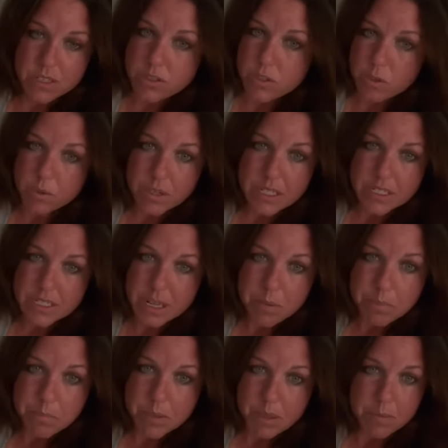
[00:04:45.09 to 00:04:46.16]
Don't
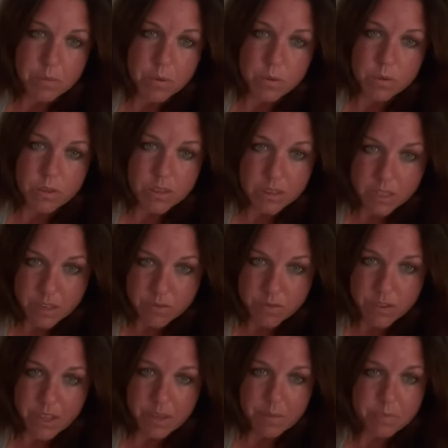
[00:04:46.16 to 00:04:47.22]
condemn people.
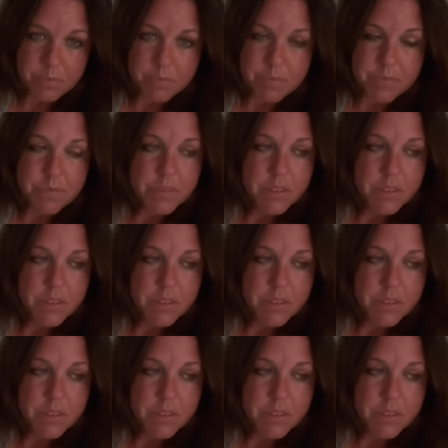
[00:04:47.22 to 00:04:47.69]
Love them.